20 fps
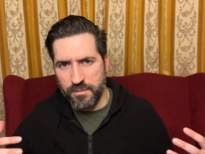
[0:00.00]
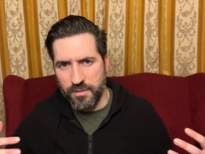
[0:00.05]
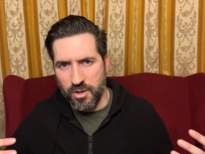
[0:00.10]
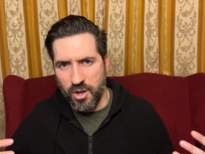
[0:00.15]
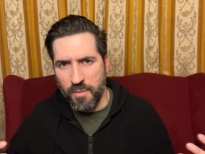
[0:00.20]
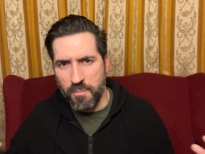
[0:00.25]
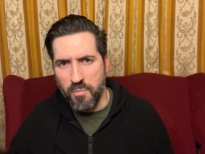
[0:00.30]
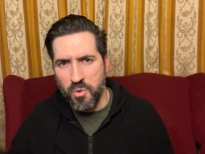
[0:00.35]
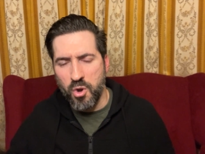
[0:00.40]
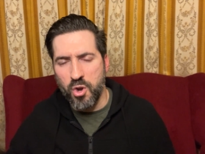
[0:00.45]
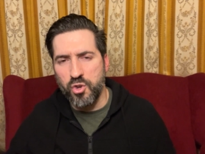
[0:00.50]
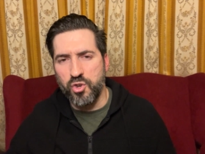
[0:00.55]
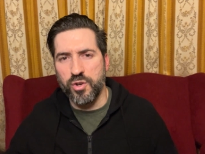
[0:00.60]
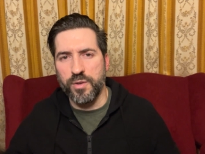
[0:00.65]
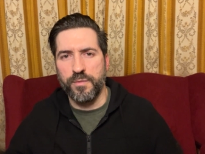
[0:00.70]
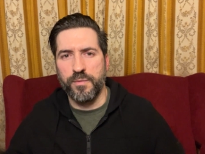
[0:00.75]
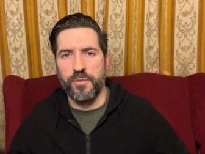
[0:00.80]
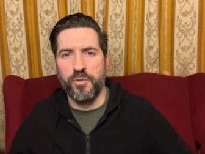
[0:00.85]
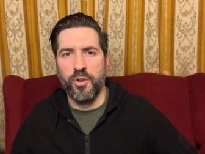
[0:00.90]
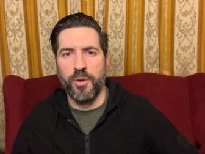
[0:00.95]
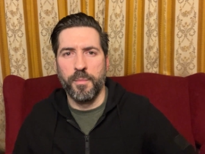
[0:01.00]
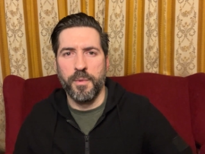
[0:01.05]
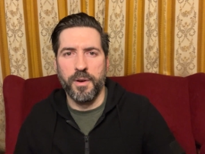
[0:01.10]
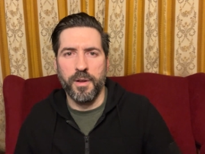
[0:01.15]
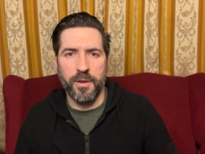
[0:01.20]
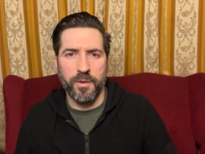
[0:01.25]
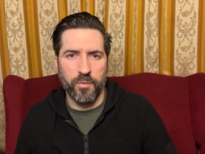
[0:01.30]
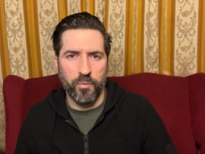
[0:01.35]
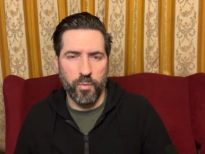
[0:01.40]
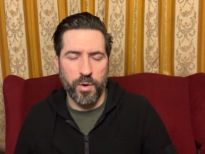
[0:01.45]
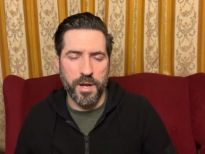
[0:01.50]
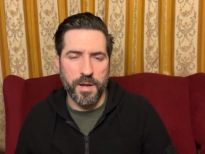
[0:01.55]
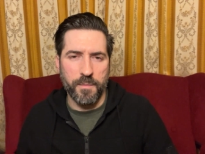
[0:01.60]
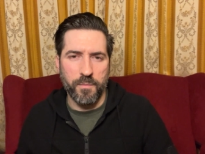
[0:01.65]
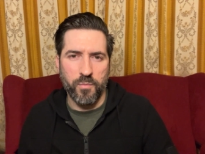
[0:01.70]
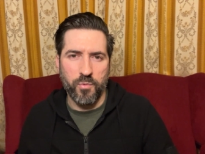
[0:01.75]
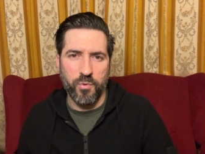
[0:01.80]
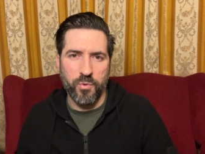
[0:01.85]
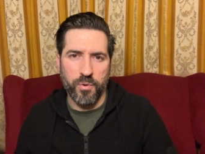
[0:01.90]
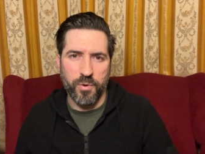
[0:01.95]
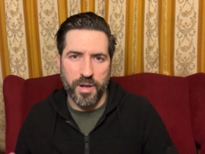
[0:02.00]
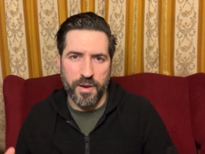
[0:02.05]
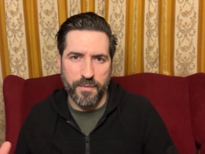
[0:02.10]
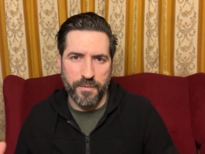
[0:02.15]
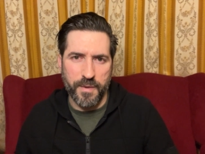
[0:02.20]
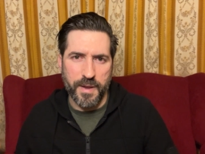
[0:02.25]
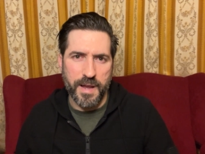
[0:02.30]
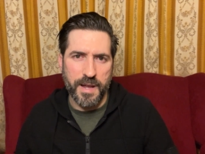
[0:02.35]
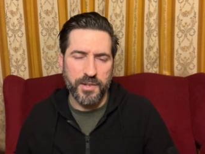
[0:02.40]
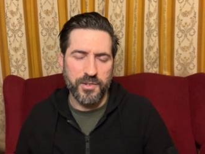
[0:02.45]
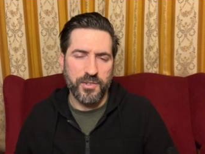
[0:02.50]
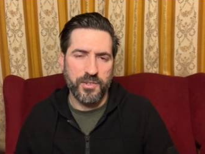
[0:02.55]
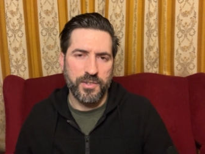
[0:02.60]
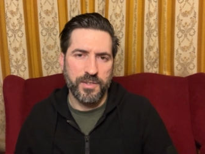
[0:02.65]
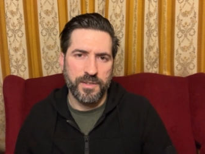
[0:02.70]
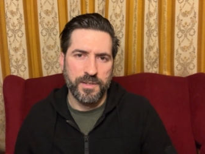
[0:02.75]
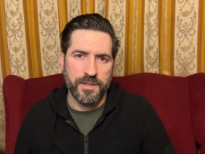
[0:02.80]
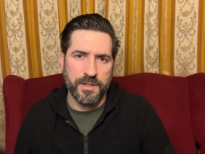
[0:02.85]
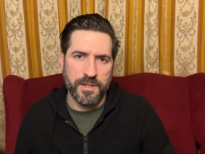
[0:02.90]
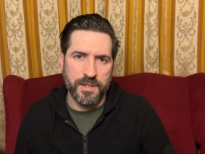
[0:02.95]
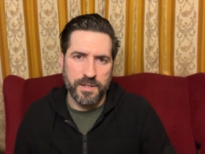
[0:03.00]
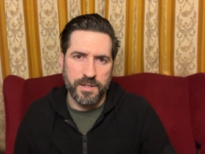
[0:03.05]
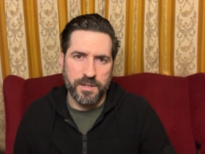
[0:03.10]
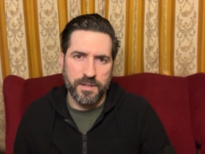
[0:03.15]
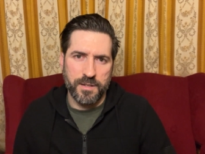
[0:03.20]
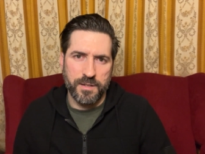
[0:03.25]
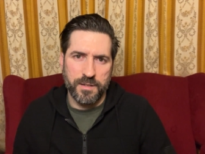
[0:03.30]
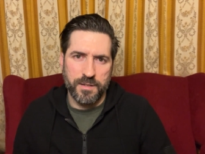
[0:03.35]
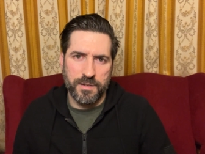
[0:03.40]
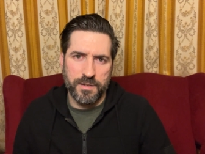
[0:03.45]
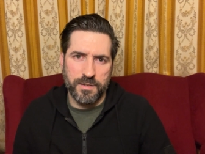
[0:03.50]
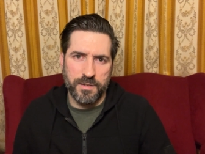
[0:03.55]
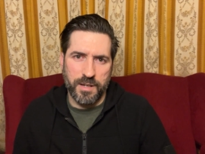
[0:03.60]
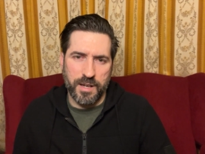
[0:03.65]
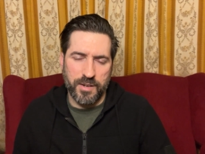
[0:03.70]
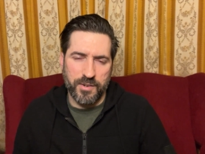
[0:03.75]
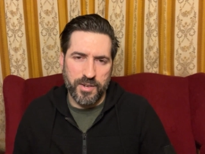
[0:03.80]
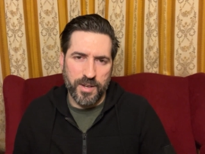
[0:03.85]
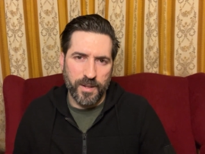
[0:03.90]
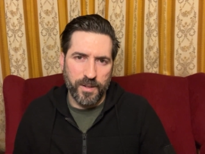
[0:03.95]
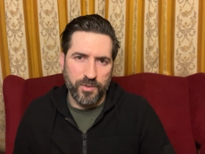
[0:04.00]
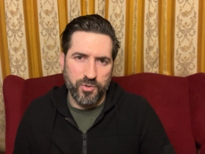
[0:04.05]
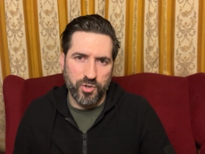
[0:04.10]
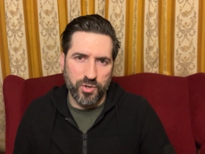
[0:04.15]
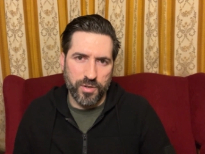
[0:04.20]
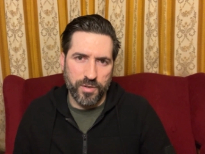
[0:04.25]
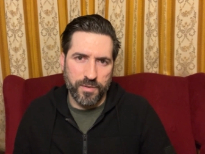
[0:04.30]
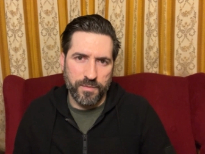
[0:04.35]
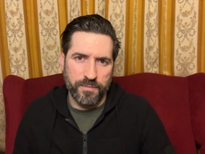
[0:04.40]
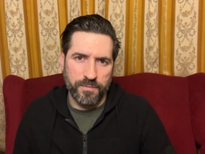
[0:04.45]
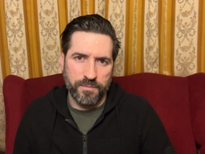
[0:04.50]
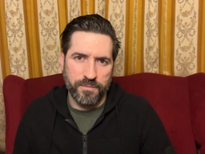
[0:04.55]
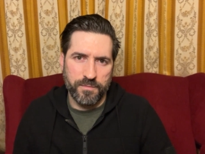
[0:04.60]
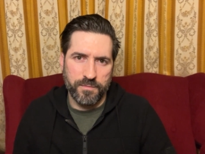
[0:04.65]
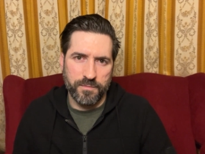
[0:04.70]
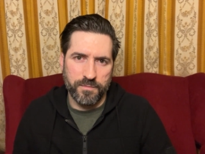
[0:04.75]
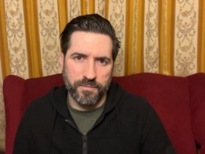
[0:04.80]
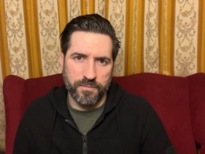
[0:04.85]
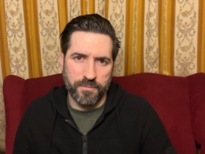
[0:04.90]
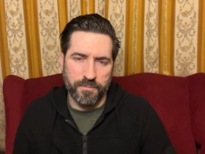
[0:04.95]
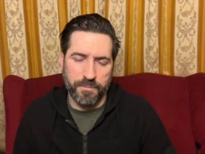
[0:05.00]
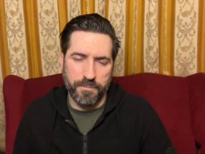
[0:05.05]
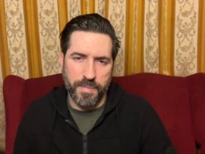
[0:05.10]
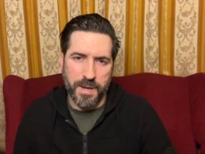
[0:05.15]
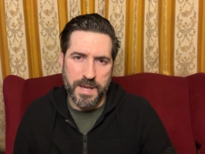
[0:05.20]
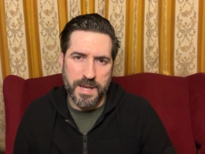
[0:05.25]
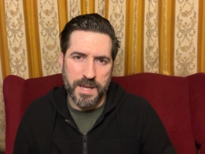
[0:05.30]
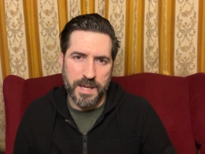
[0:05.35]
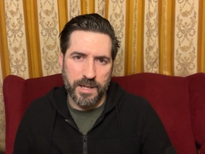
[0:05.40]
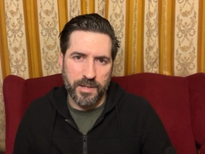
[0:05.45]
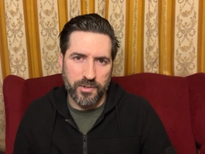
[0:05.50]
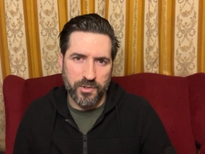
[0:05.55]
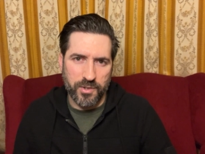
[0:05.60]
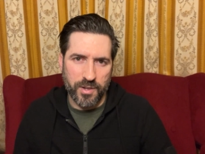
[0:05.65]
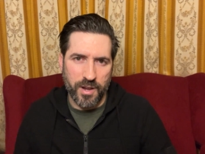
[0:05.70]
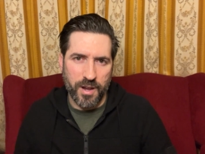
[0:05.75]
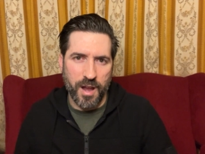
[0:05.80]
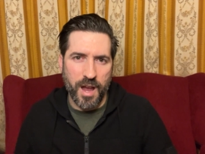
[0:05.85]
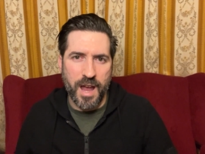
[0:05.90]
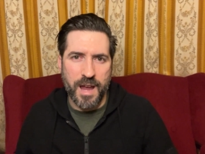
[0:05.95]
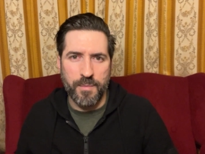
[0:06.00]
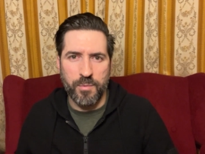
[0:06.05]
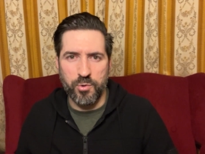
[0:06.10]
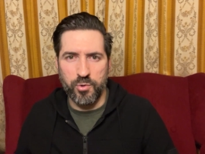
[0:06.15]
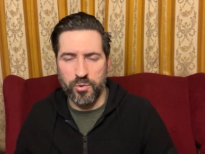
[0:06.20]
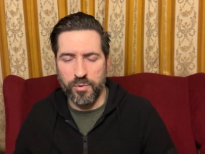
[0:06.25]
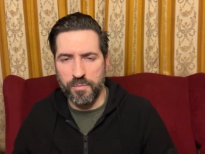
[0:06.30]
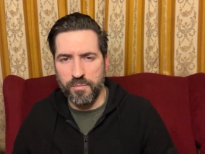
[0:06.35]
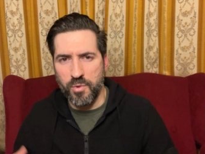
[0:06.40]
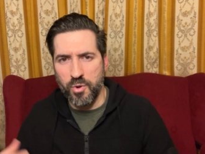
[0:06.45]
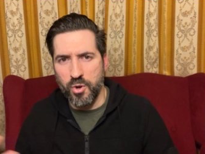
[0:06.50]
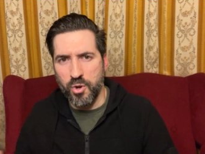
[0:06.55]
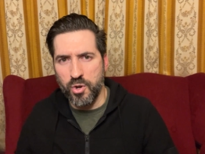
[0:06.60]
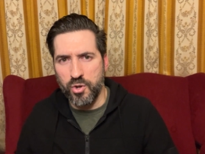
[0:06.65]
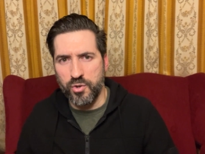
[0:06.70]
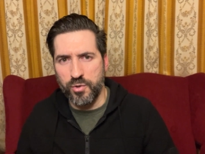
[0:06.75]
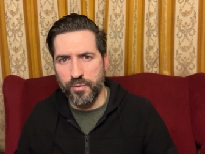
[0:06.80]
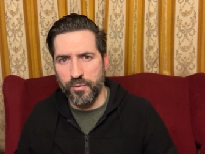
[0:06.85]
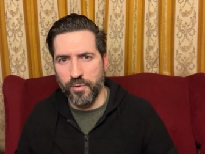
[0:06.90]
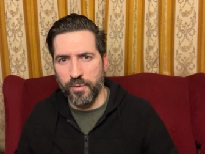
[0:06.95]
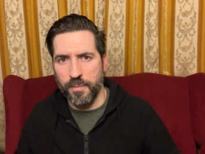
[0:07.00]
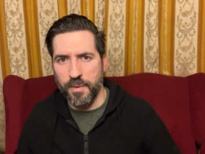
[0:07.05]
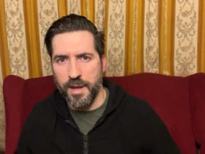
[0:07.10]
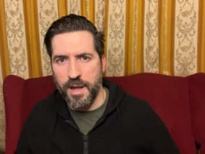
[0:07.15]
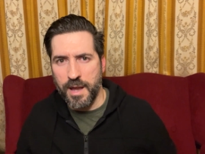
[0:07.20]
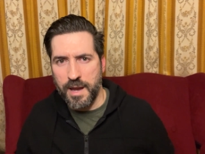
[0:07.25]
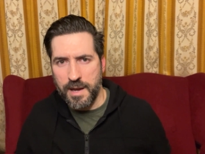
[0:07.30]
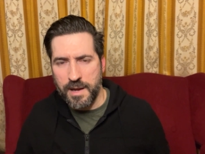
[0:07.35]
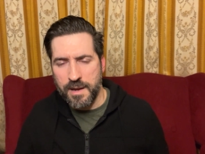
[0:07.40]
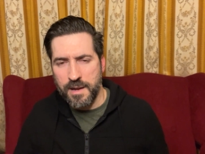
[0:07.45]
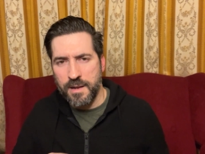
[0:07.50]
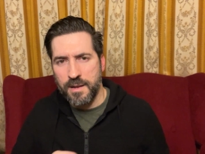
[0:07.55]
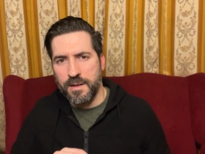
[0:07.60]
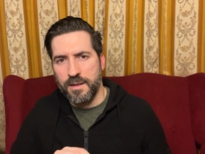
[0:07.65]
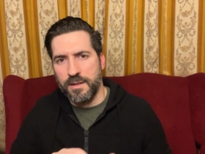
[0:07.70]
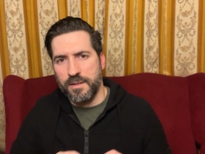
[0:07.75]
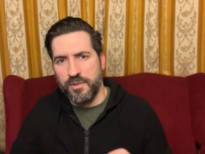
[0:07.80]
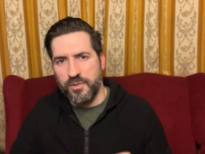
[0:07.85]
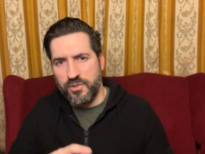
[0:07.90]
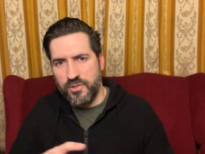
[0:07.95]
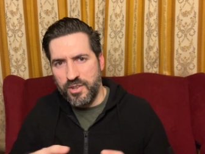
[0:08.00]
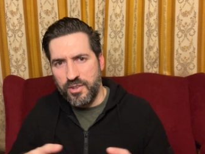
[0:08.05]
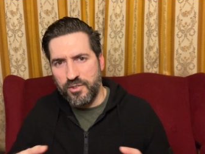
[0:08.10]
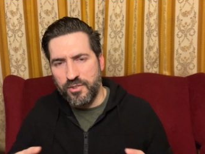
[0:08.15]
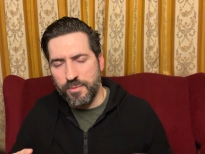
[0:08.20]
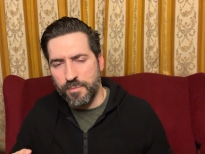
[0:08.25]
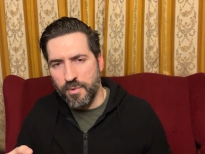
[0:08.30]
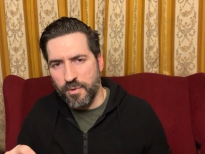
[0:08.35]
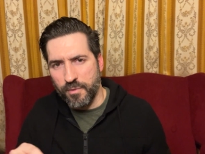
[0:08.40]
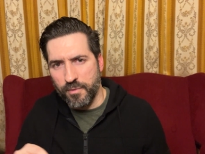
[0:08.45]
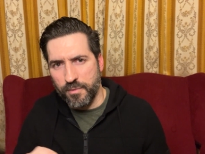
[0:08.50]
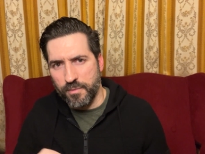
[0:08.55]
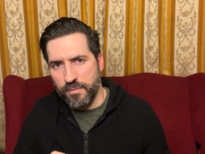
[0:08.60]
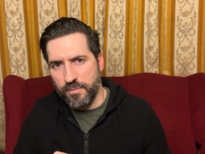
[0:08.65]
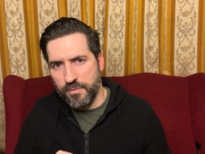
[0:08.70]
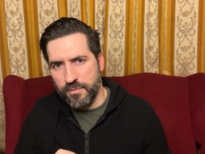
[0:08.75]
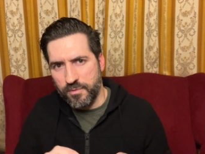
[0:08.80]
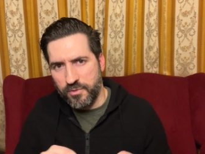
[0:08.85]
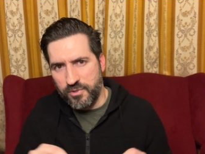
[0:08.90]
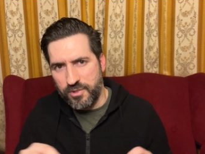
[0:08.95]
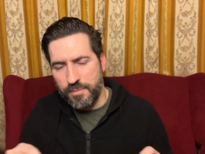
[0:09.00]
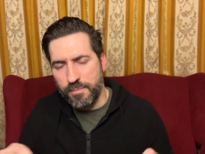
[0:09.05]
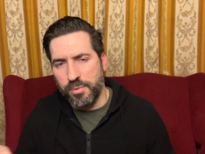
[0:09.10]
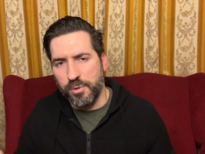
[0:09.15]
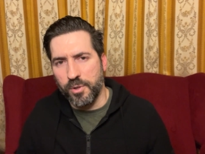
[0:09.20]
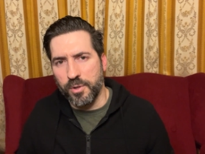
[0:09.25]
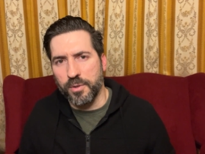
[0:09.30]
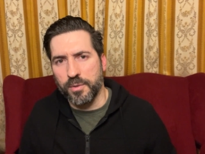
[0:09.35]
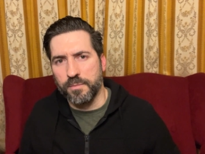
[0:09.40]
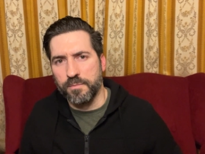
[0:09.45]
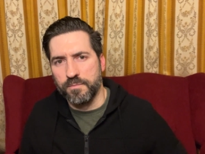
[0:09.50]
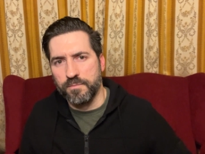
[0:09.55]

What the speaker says: emergent phenomena where more advanced, intelligent beings are able to emerge from a system of simpler